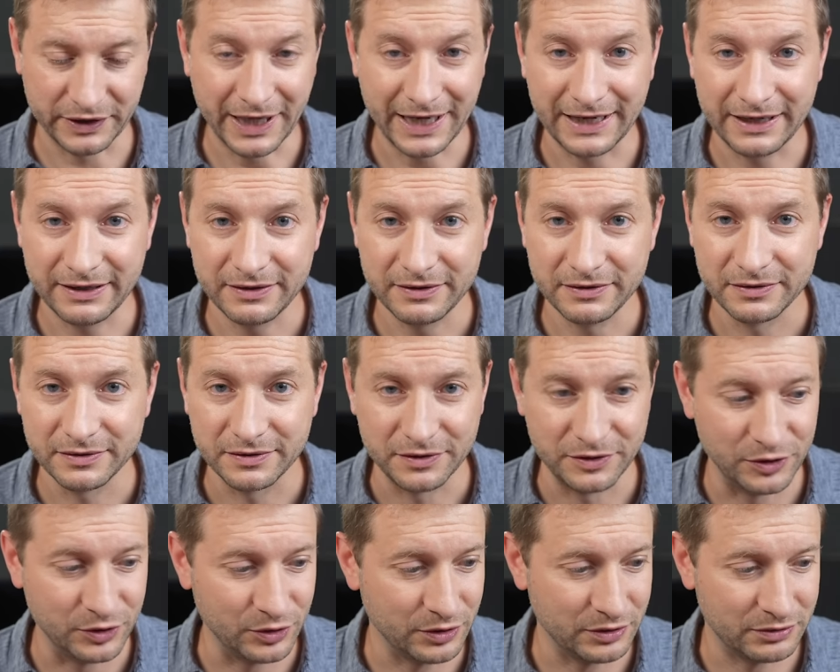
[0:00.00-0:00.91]
then
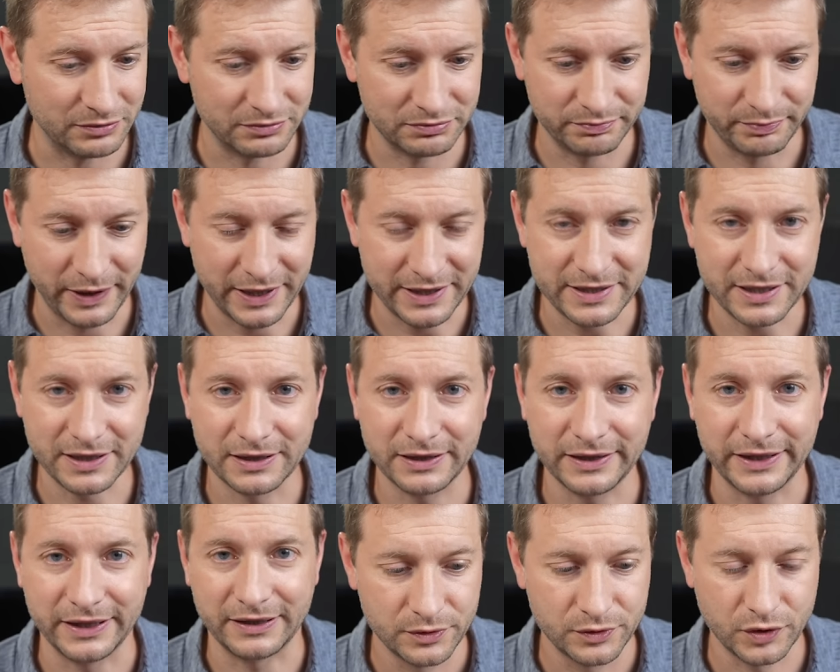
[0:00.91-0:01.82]
you're
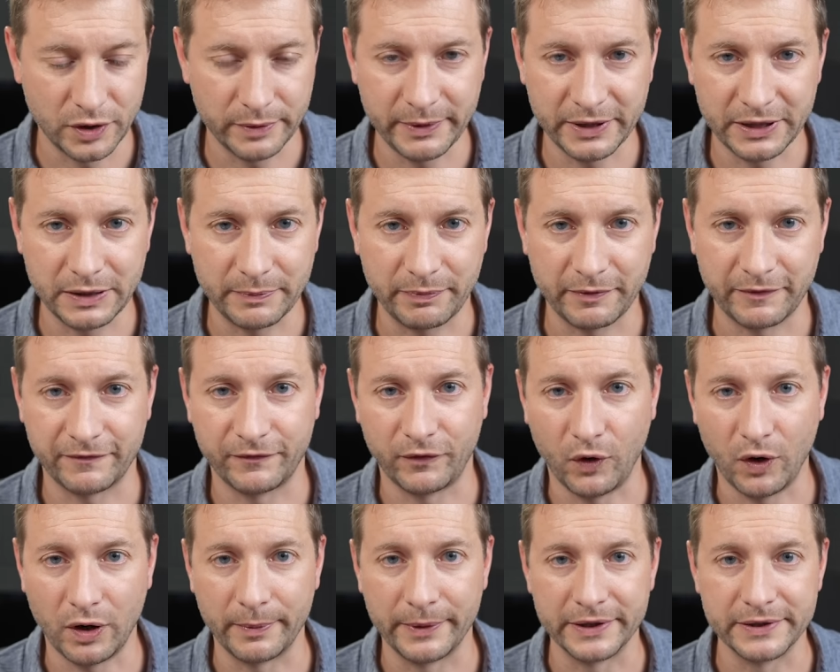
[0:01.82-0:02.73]
basically trimming the
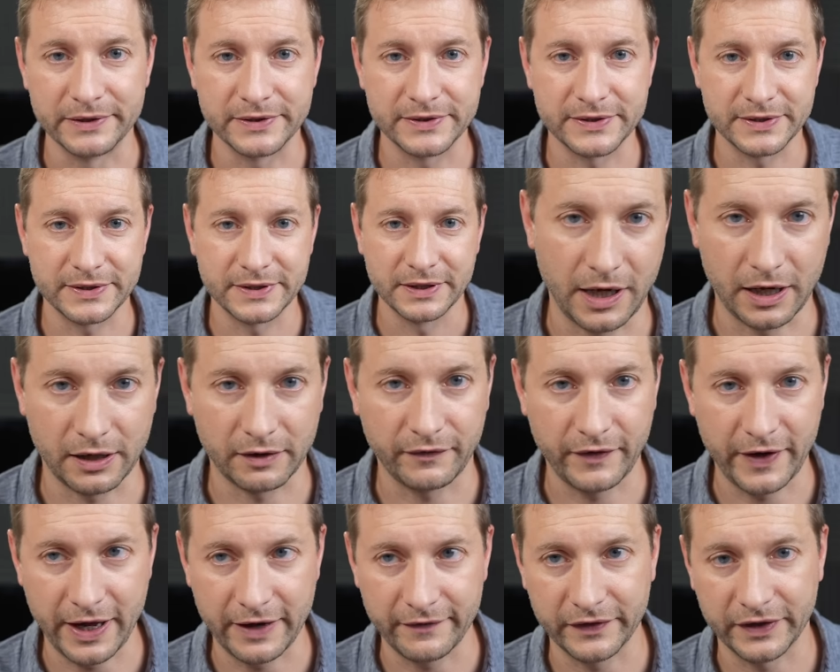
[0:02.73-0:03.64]
performance out
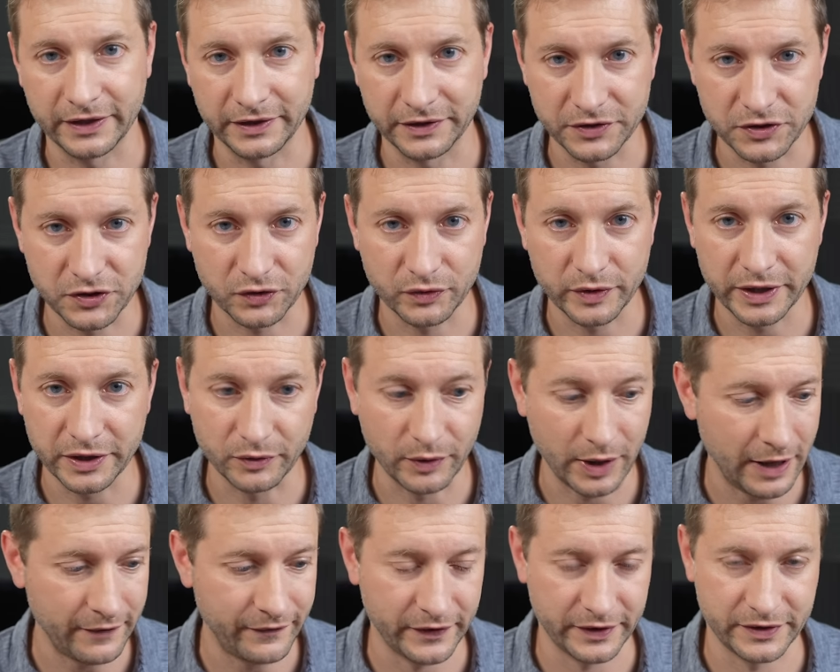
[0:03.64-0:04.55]
of having a discrete
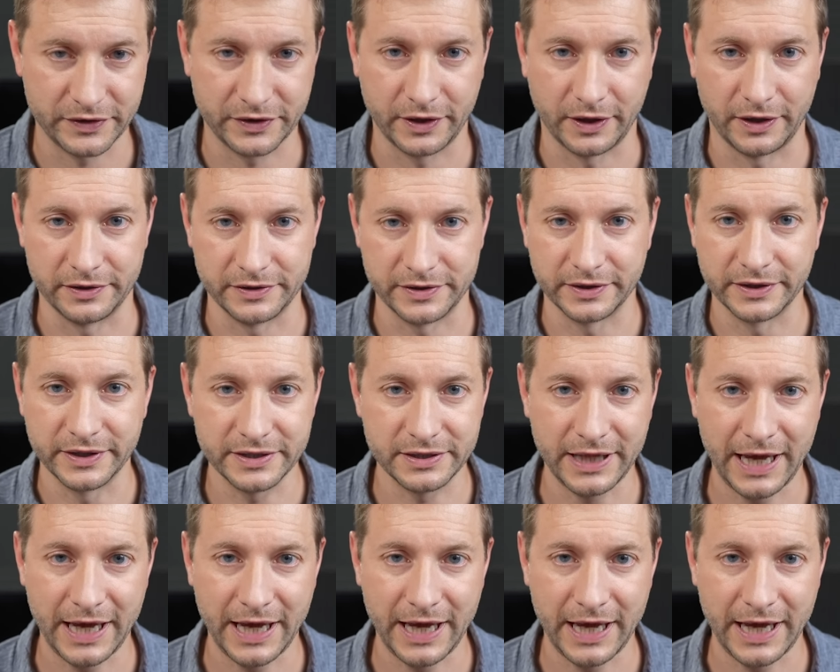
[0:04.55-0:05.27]
graphics cards in these